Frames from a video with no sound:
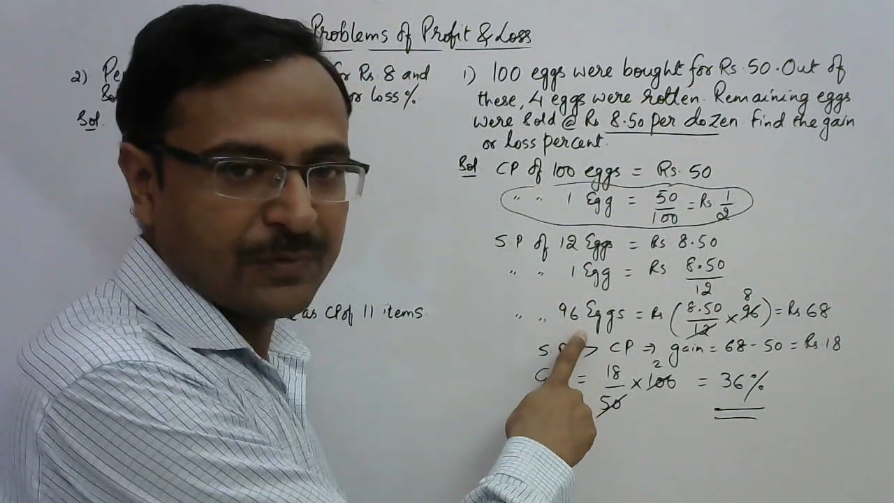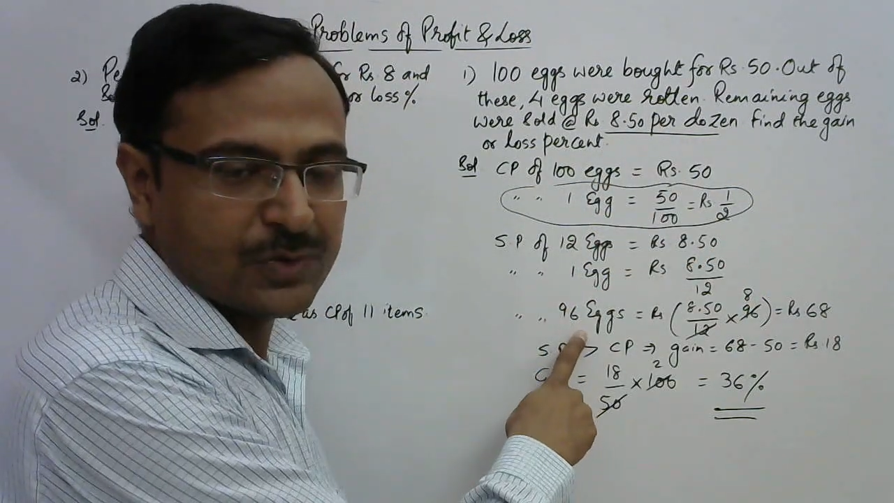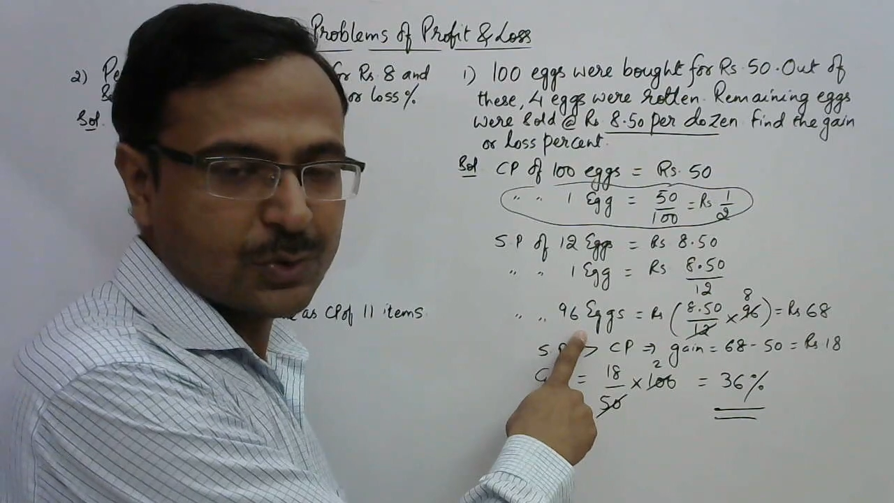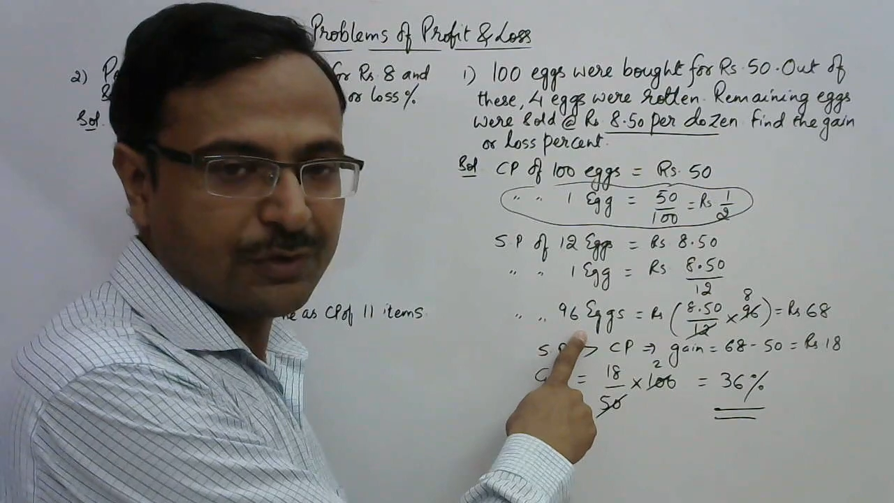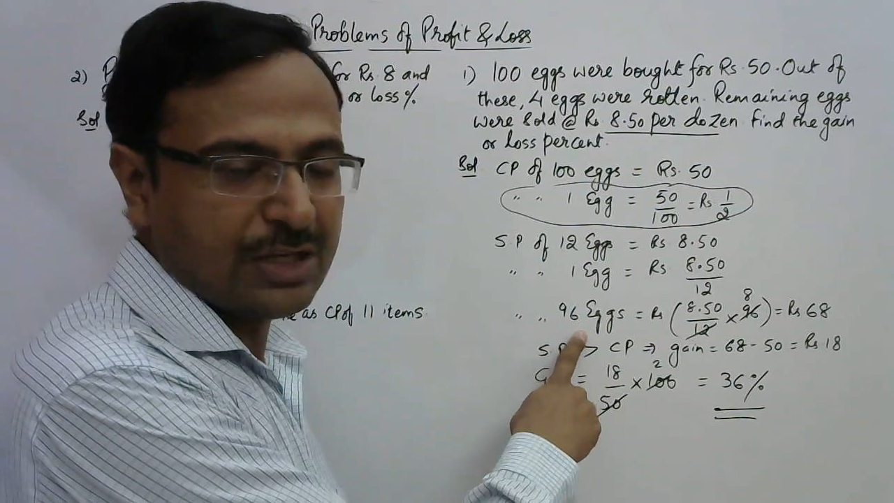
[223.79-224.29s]

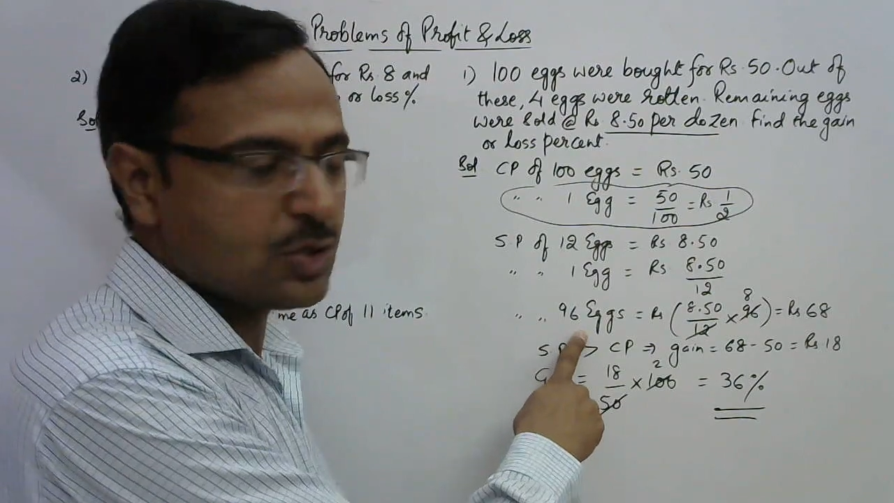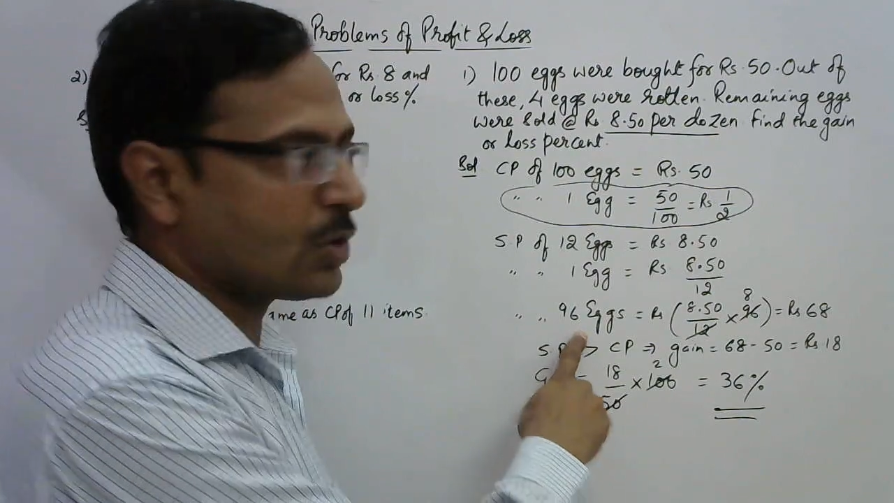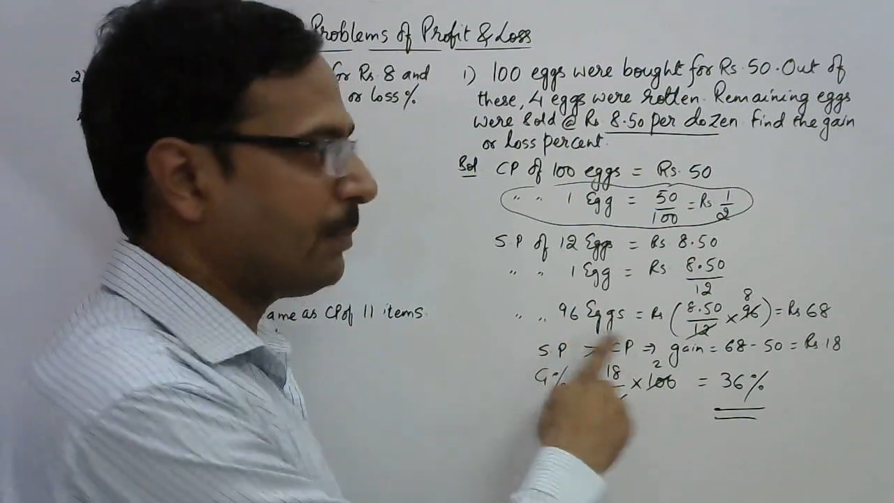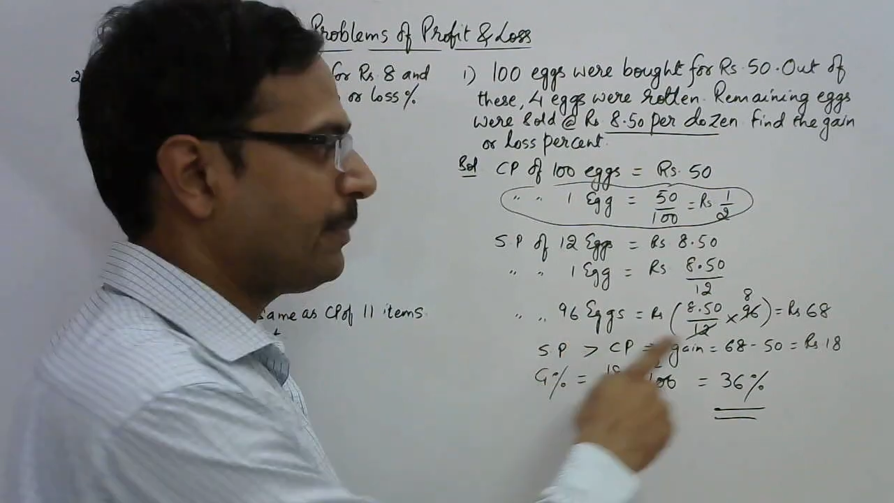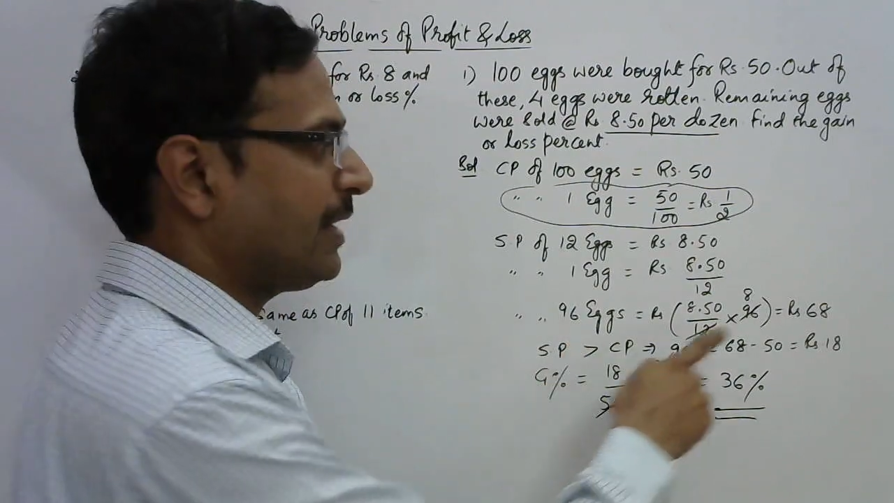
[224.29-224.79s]
so we need to
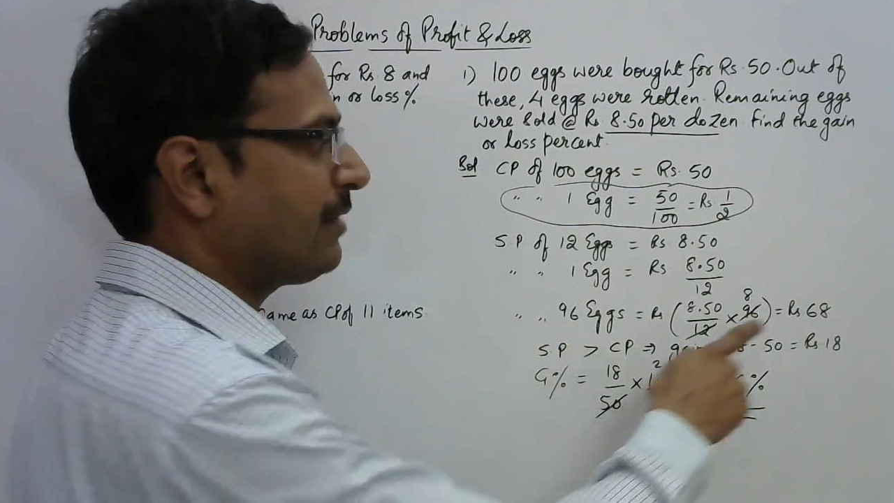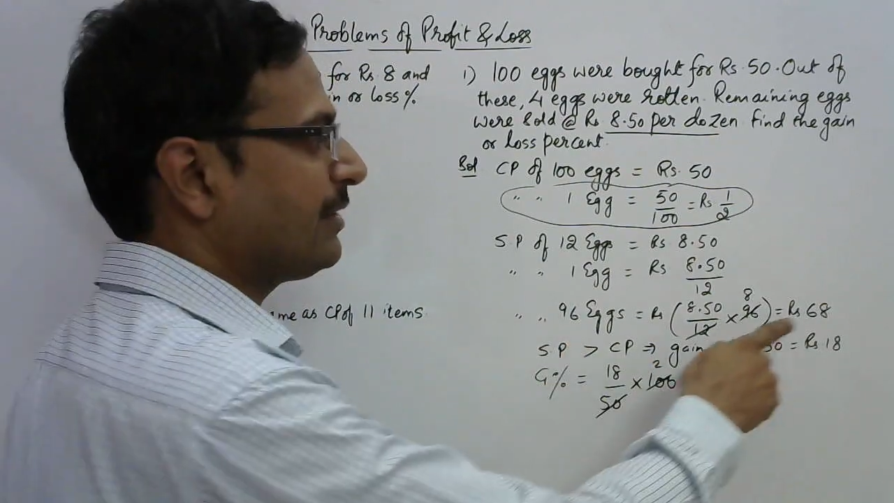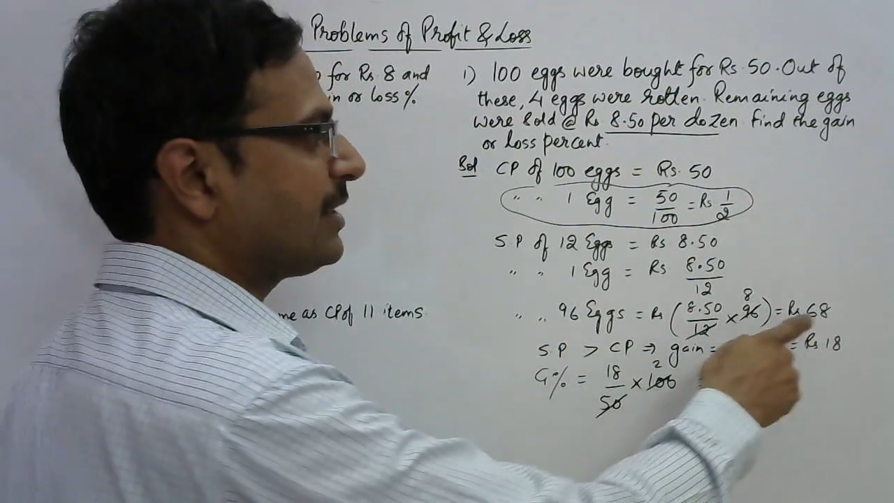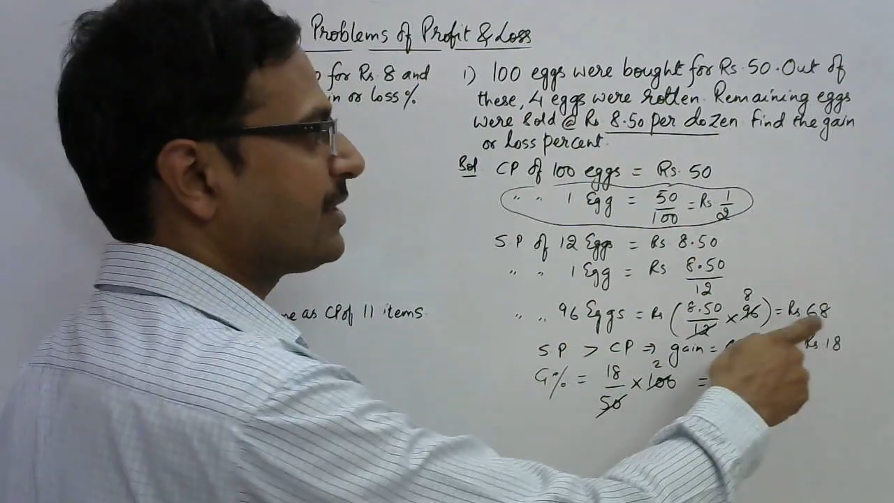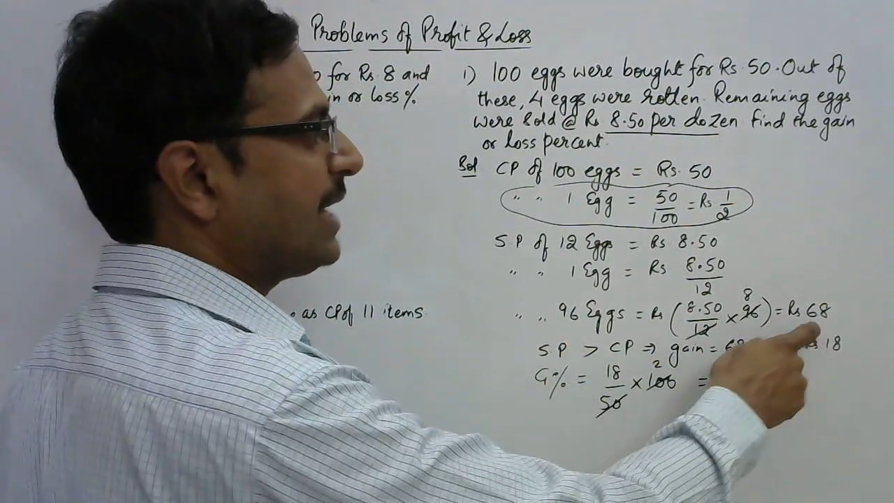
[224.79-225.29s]
compare whether